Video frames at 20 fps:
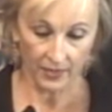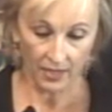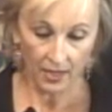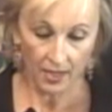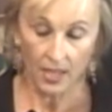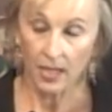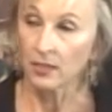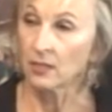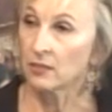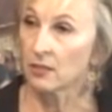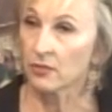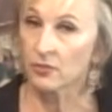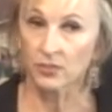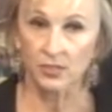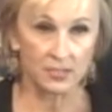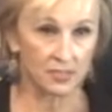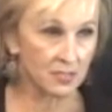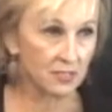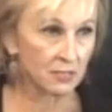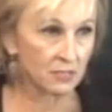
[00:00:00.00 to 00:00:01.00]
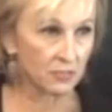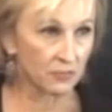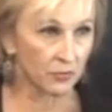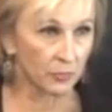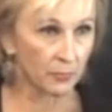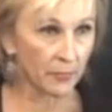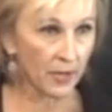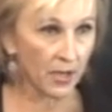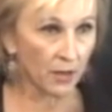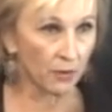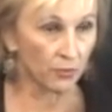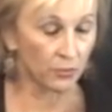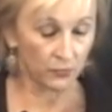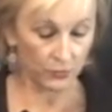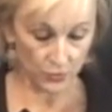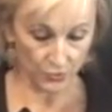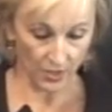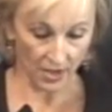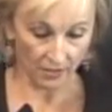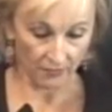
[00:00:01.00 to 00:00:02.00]
And another instance of the power of
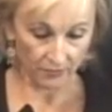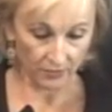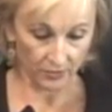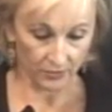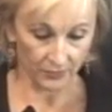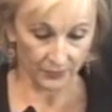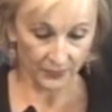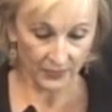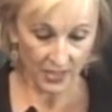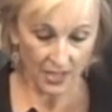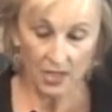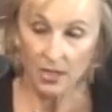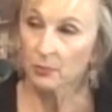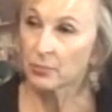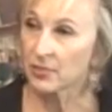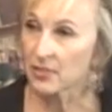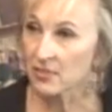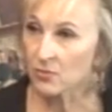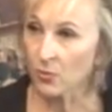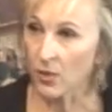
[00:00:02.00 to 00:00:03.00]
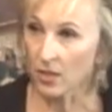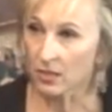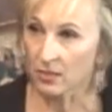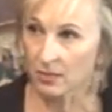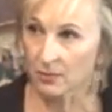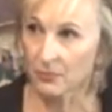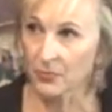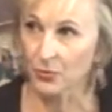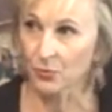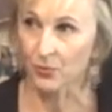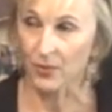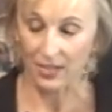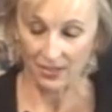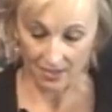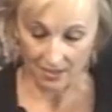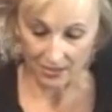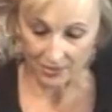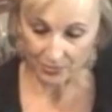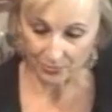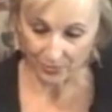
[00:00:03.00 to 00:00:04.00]
travel. Please welcome the Right
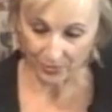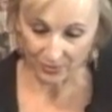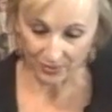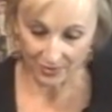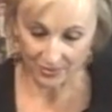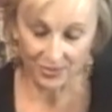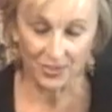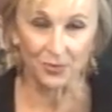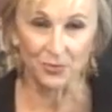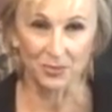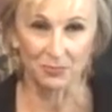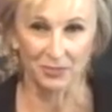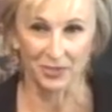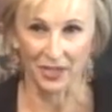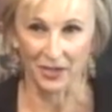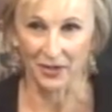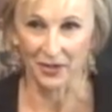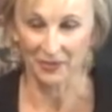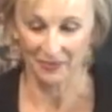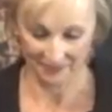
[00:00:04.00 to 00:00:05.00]
Honorable Tony Blair.